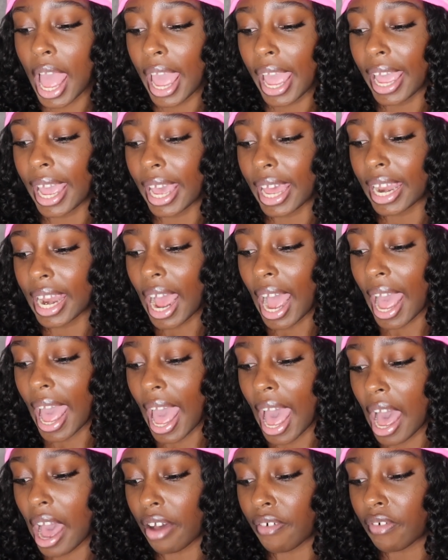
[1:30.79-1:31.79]
and I
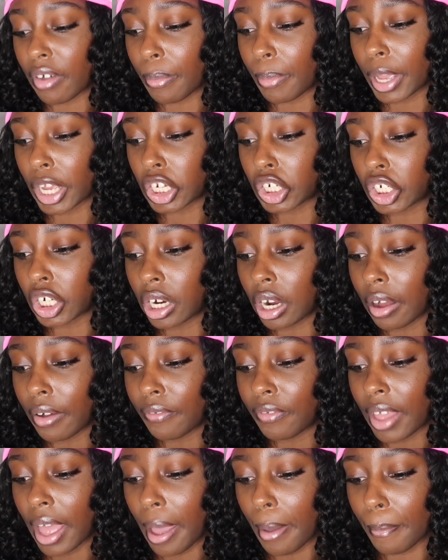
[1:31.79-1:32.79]
have a picture
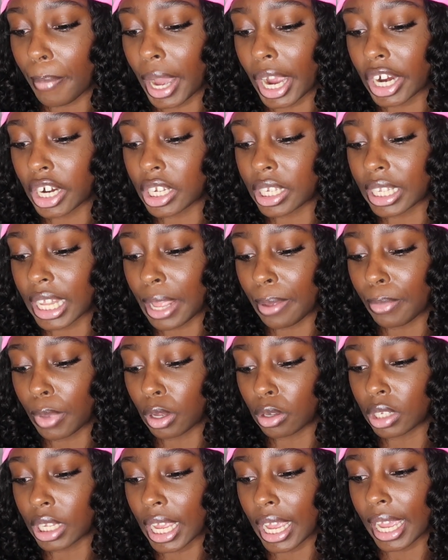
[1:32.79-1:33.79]
of the Empire State
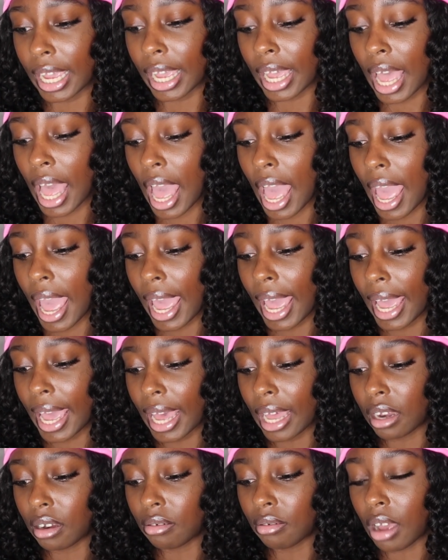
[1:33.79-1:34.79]
Building,
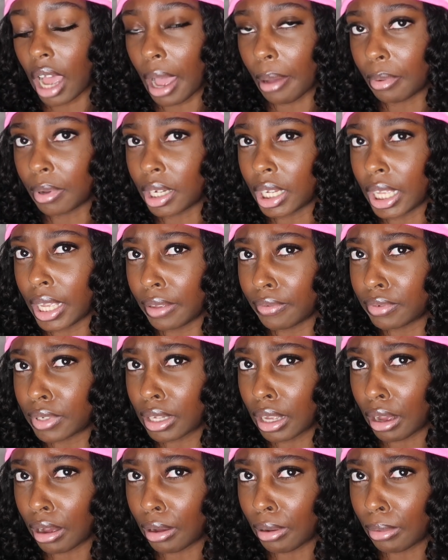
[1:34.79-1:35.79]
and I believe
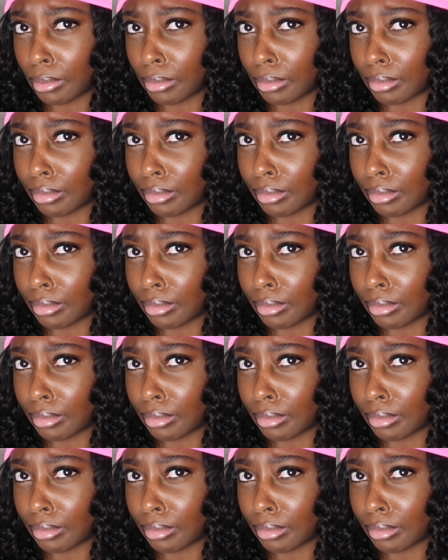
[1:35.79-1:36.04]
so,